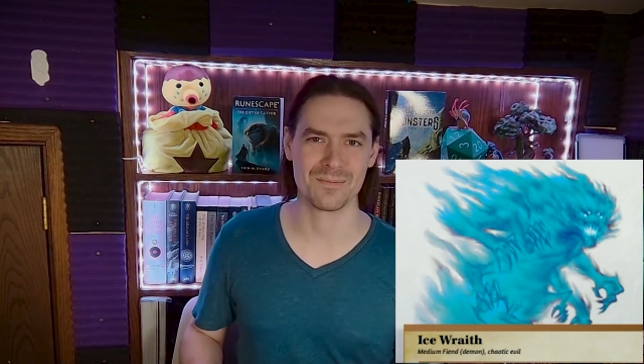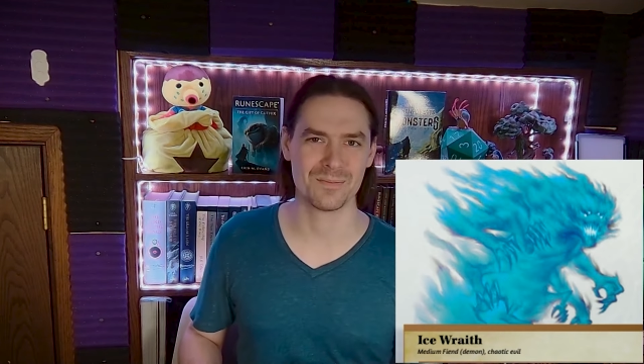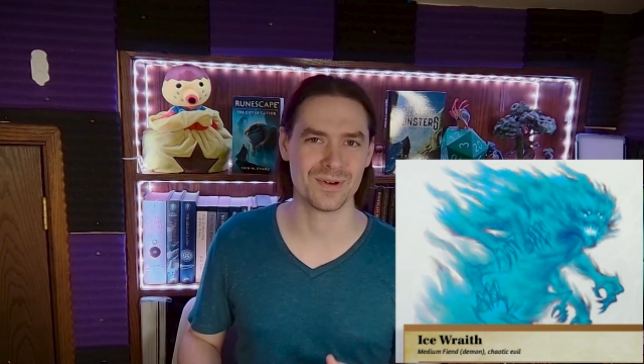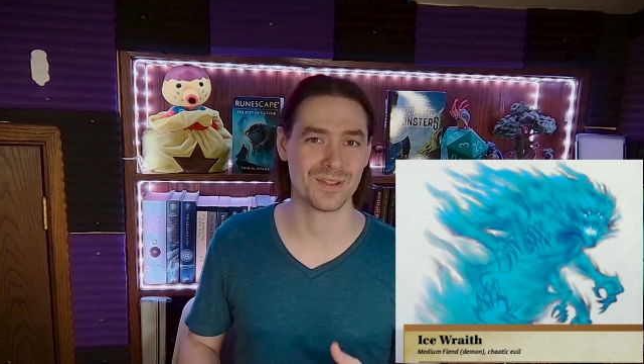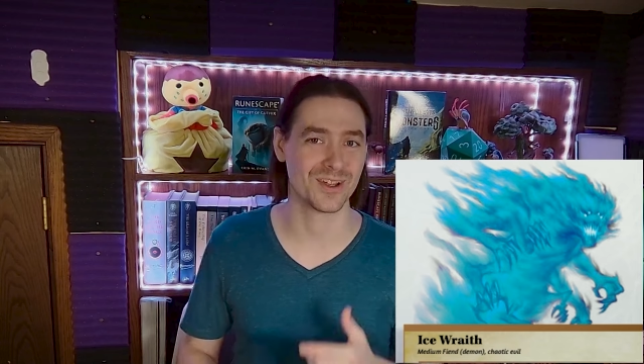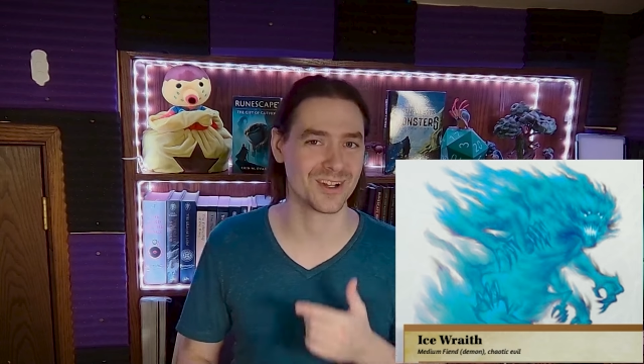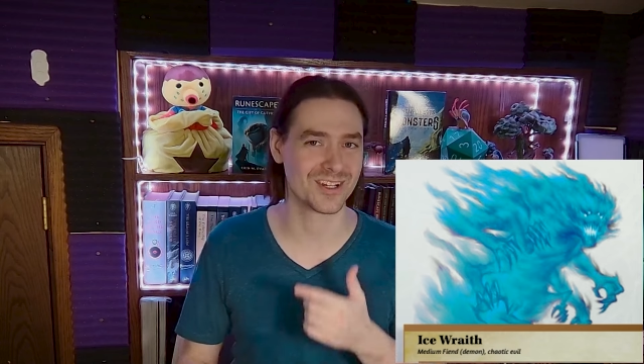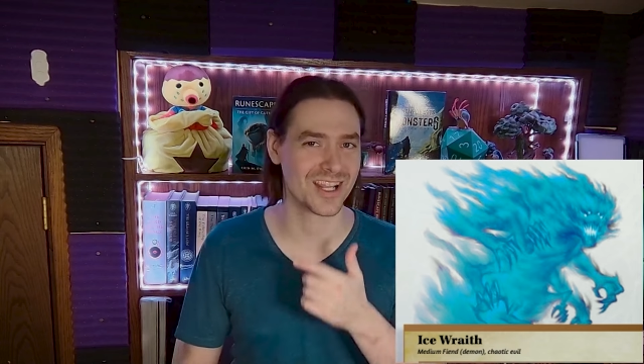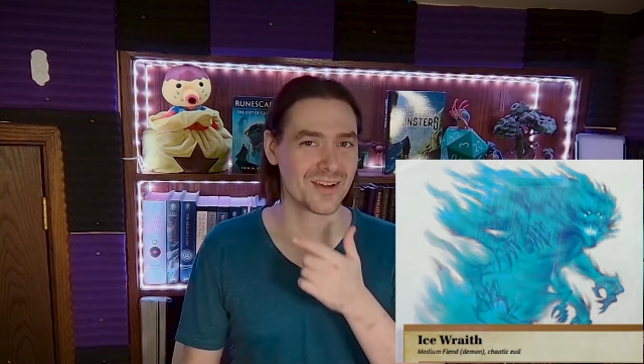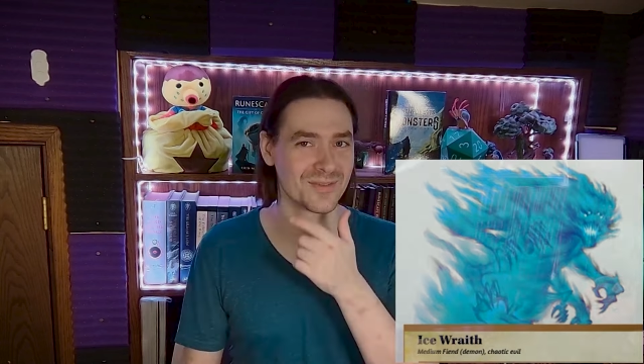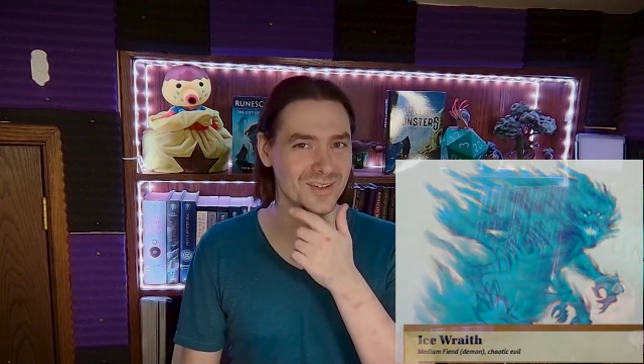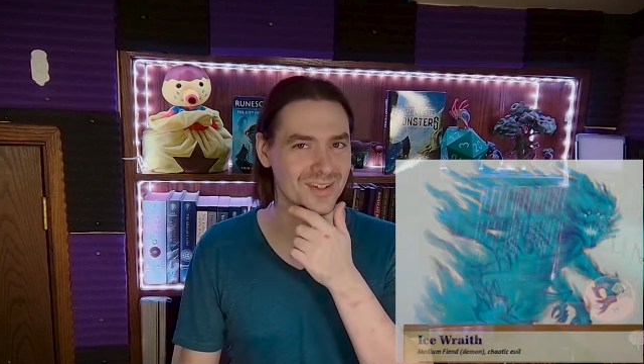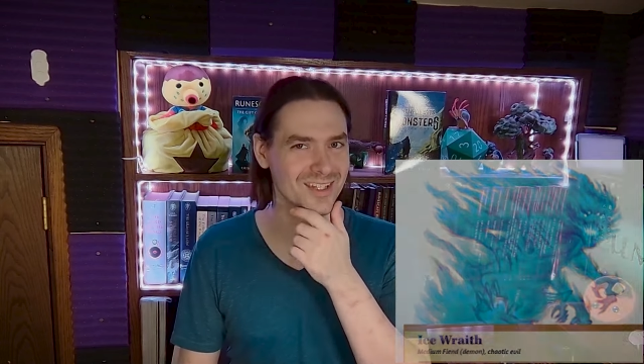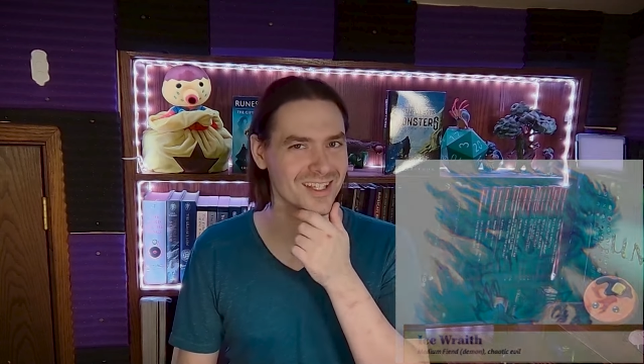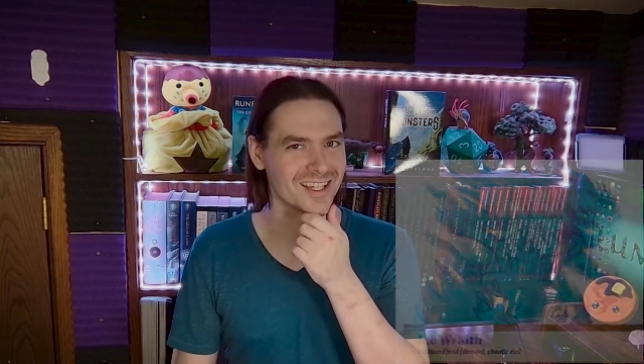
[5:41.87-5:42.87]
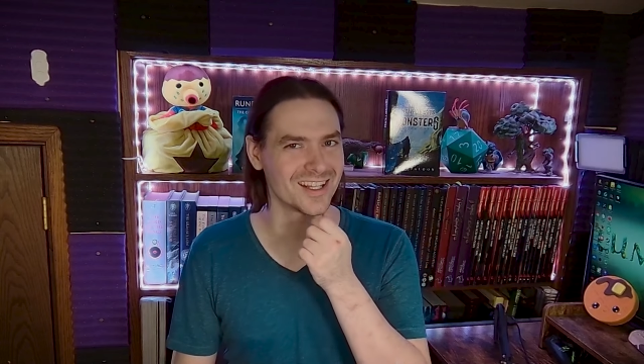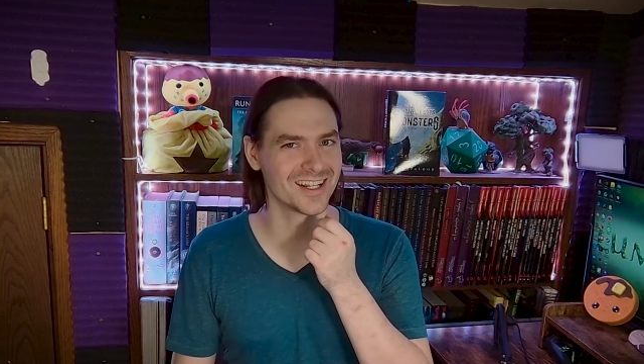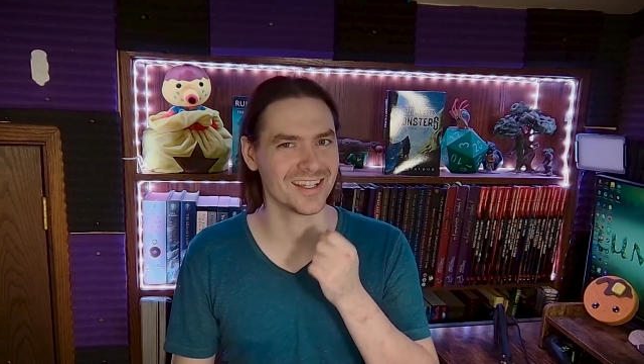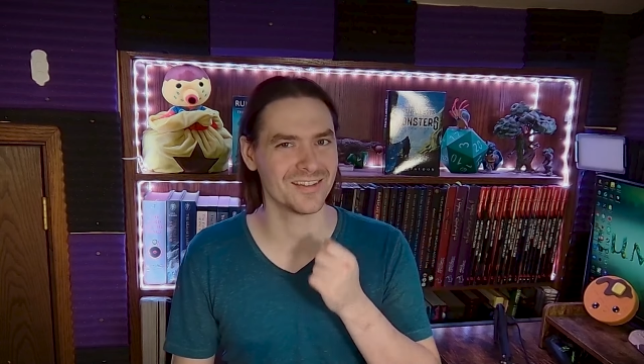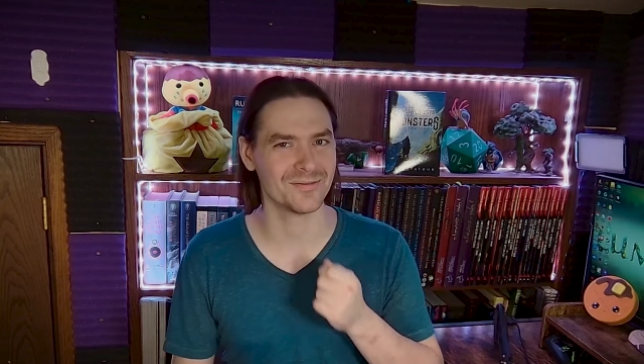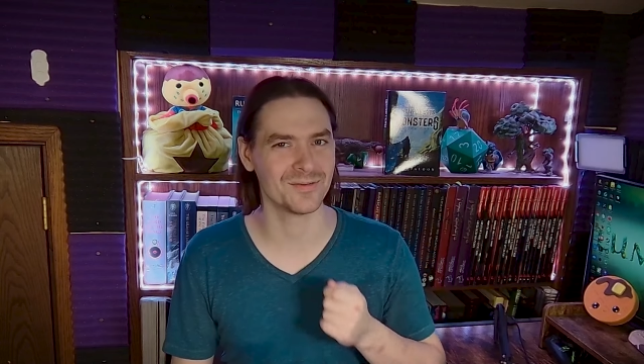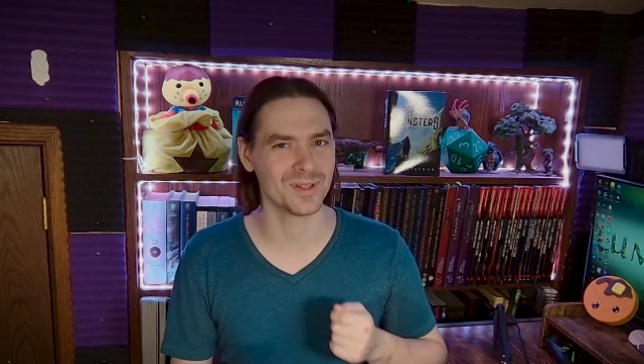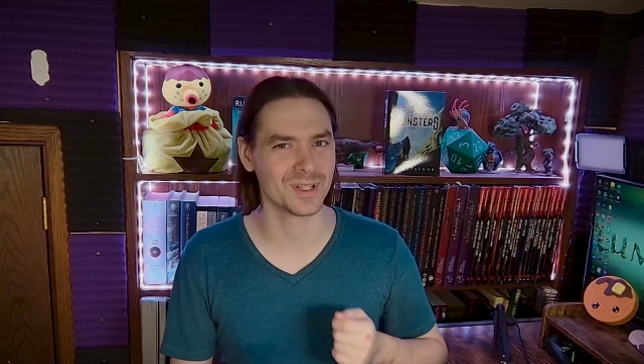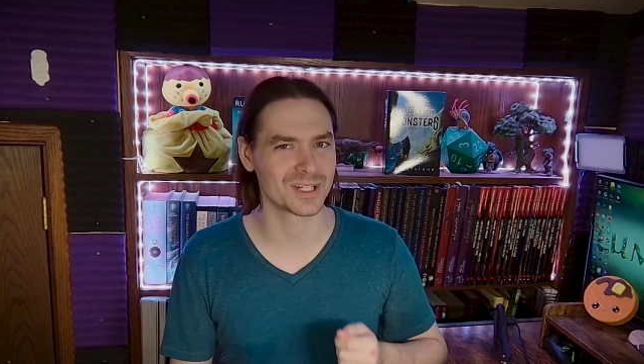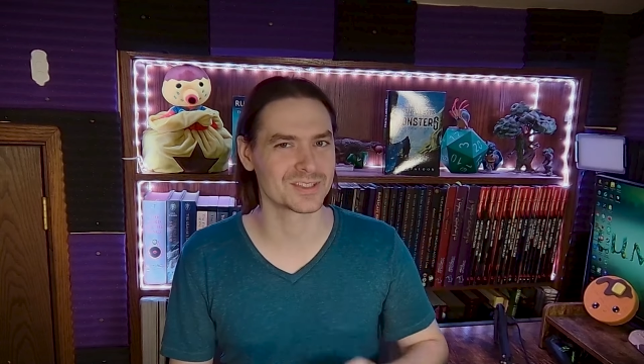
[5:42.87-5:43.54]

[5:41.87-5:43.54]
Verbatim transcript: but they're definitely going to inflict